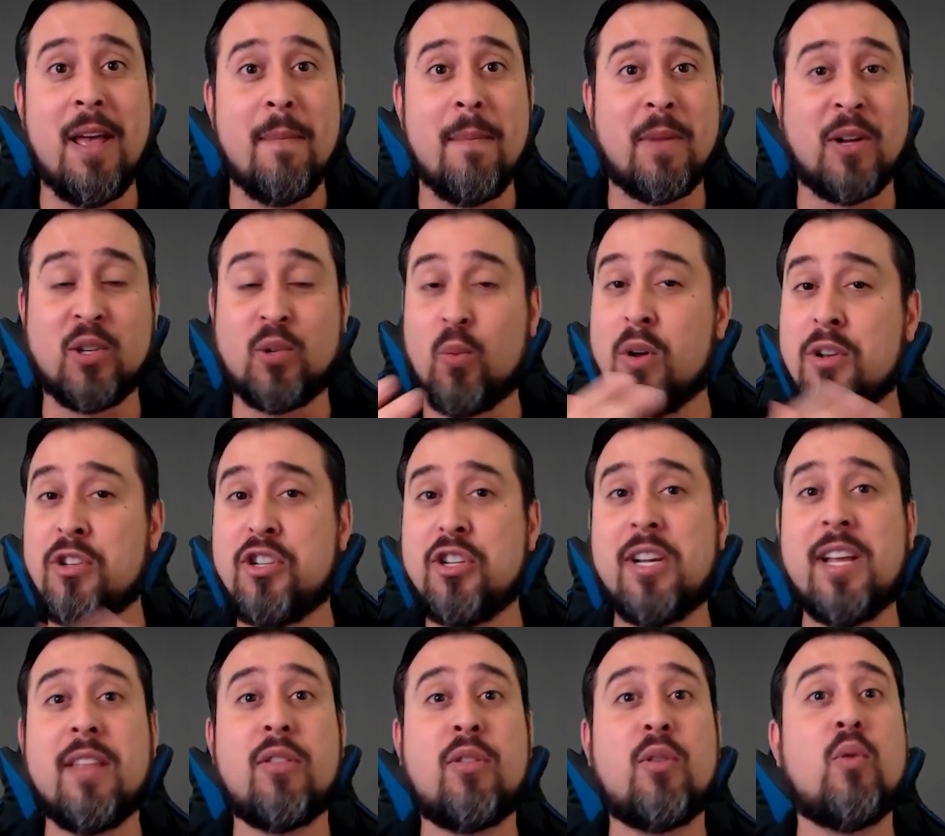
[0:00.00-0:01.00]
Because once you
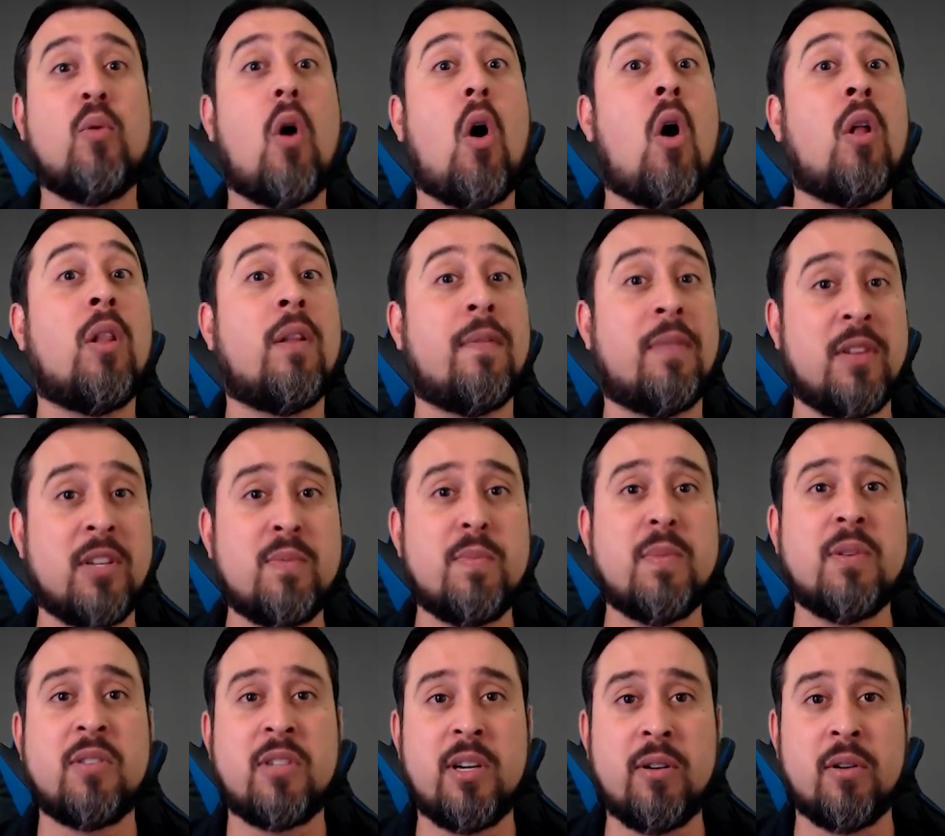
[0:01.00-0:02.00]
get through all of this
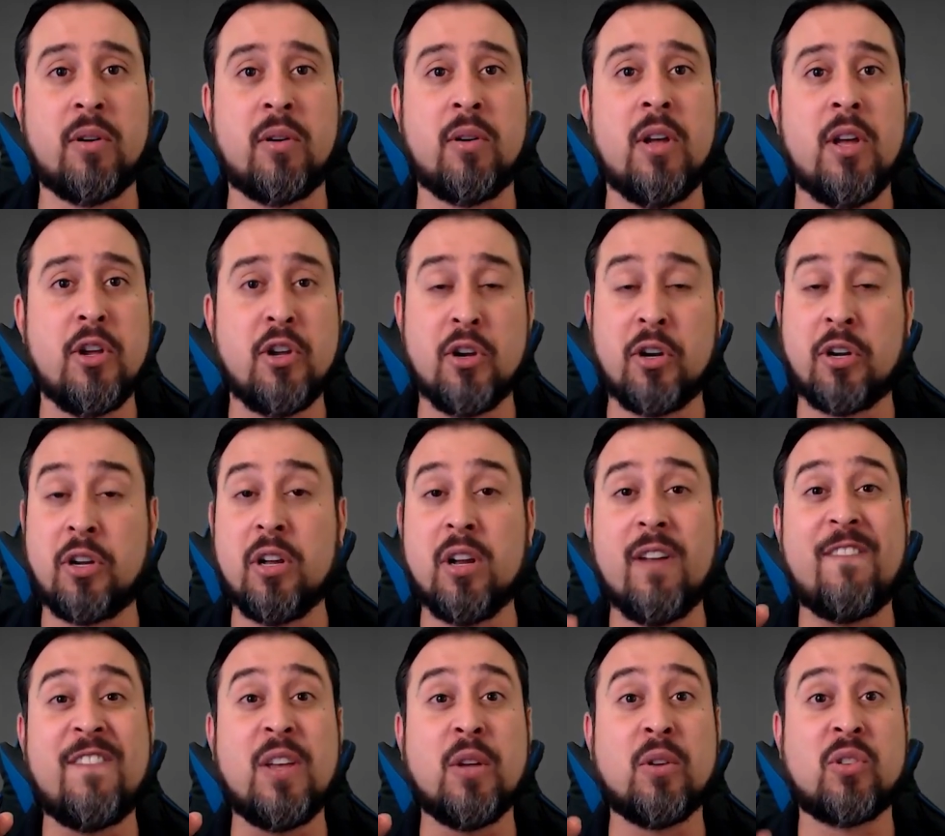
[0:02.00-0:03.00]
material, you're going to
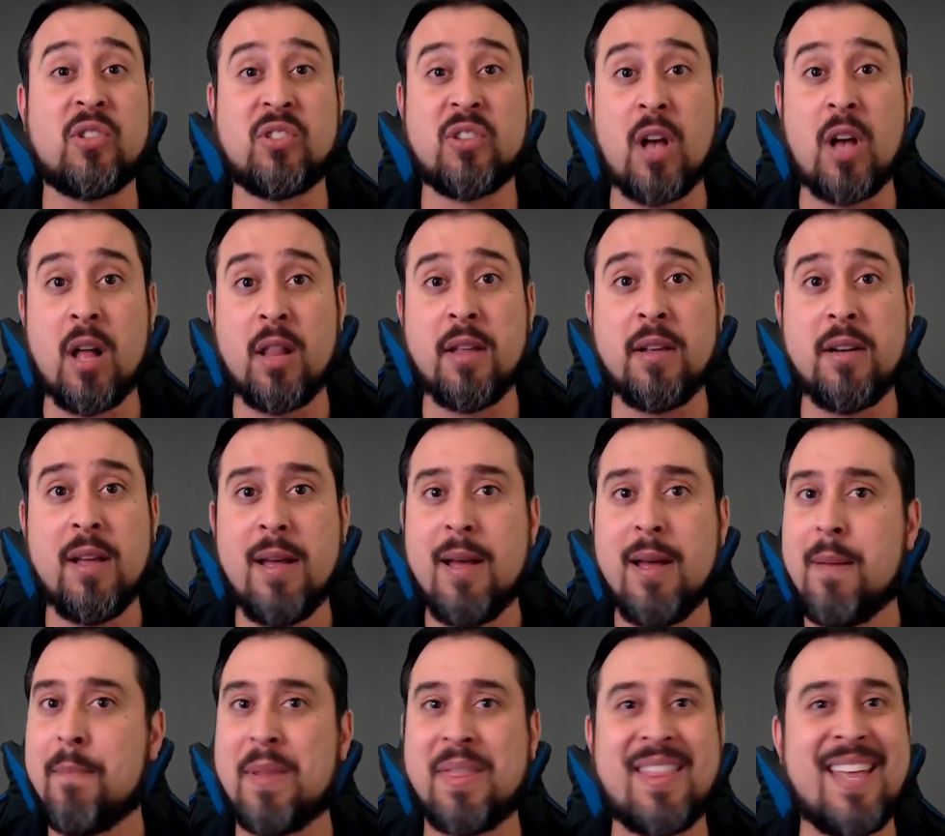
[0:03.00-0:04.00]
feel solid,
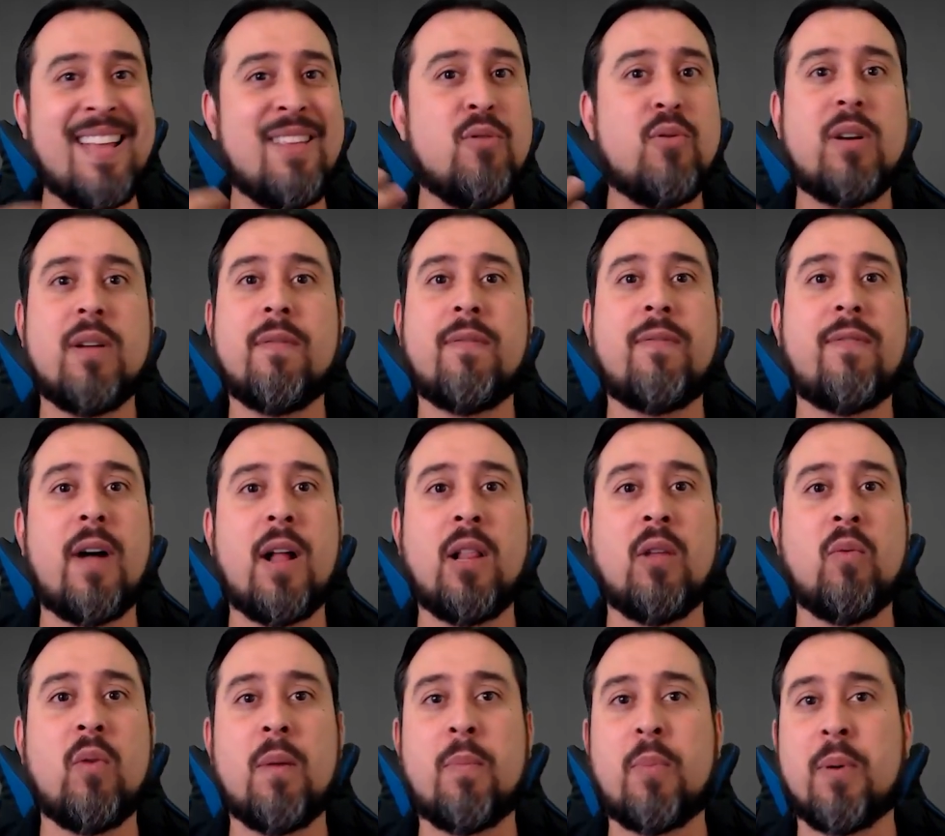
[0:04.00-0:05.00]
but then you can
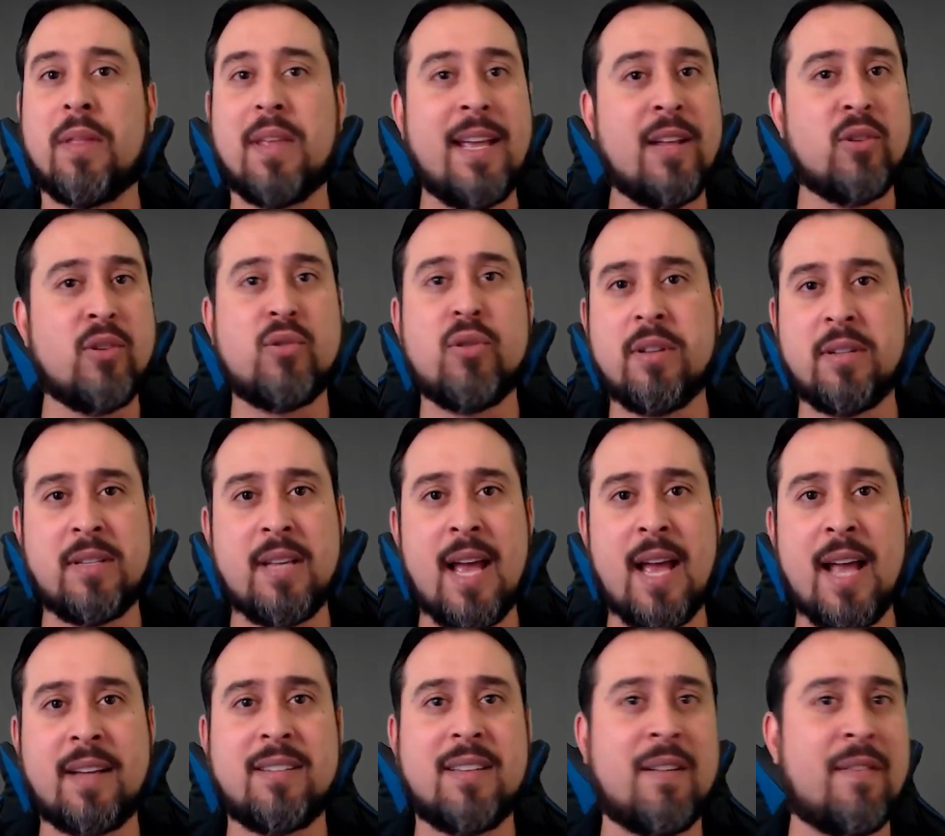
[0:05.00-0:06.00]
follow up with intro to
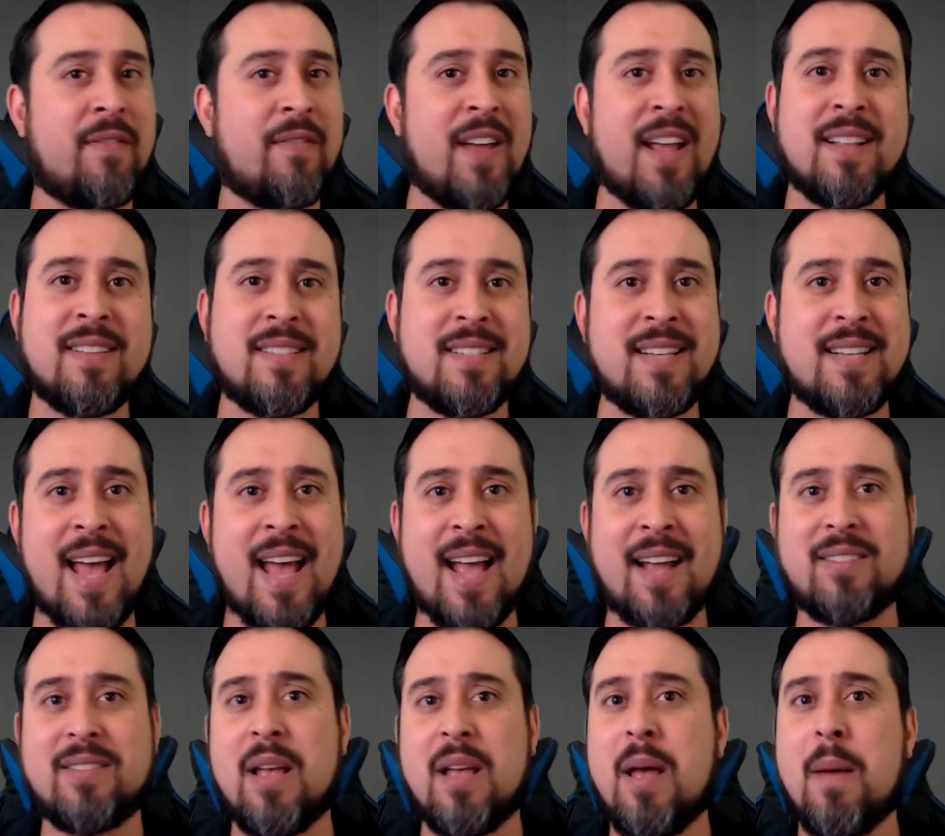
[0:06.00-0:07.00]
DAX, advanced
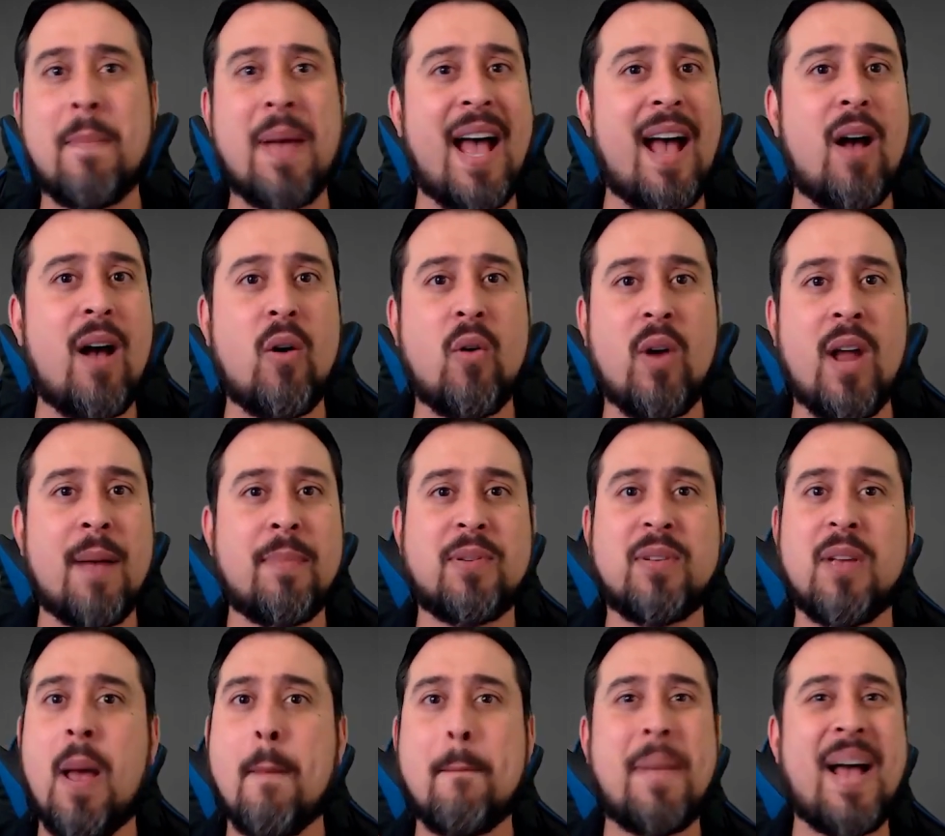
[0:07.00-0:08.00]
DAX, power apps,
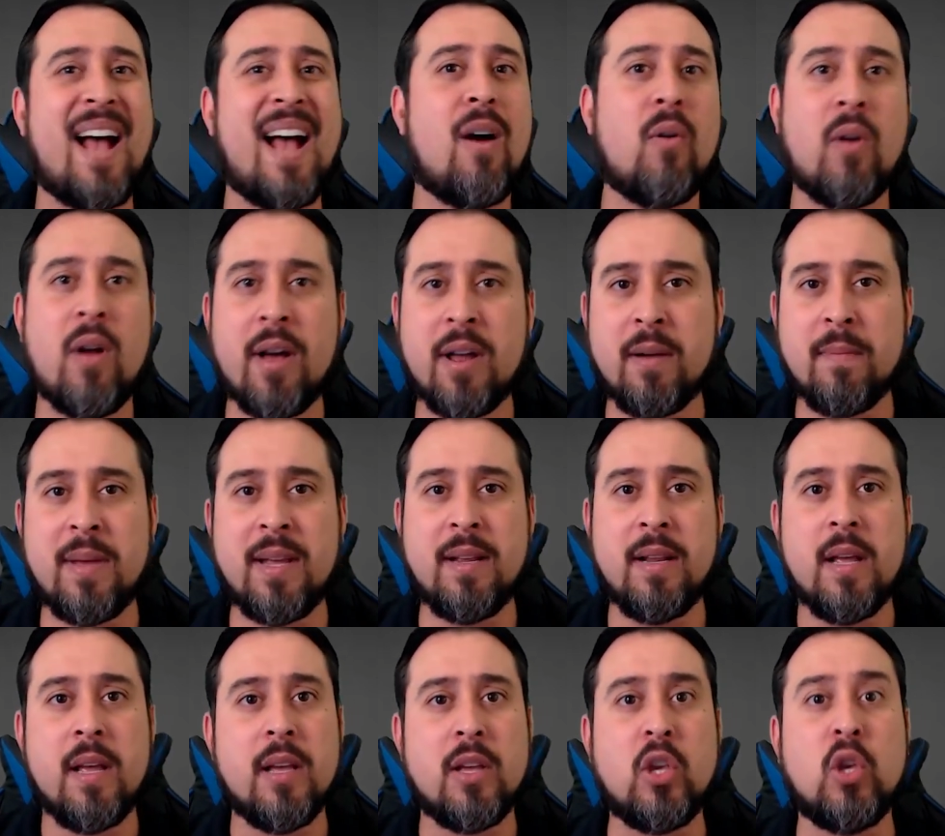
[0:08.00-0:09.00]
power automate,
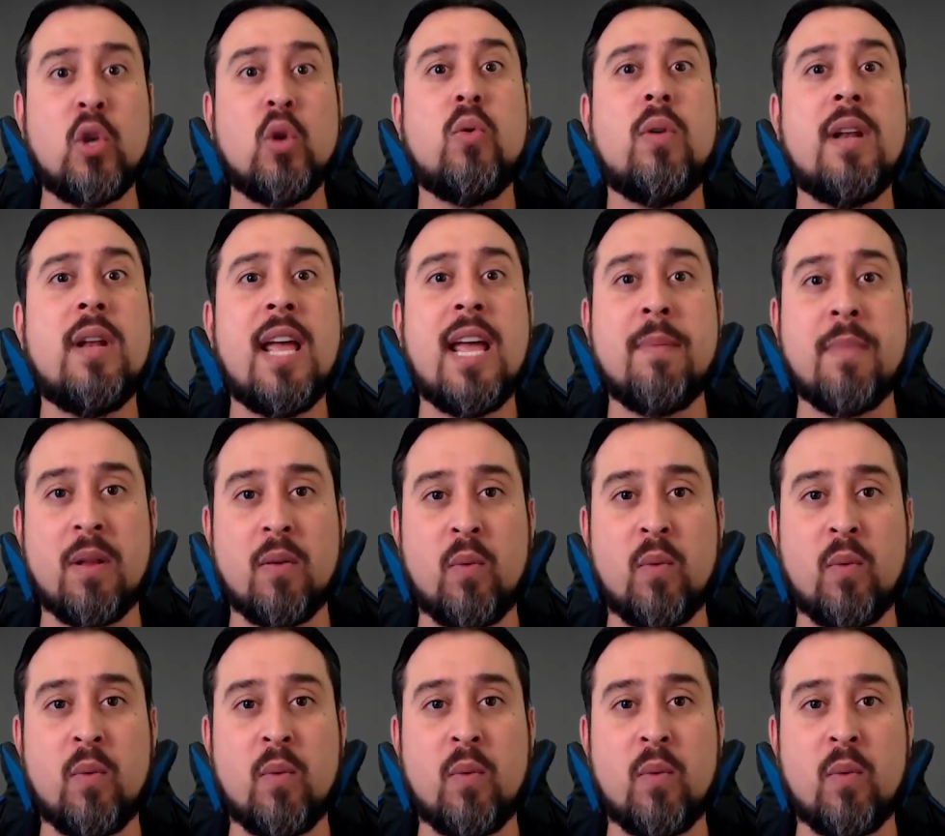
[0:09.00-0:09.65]
you name it.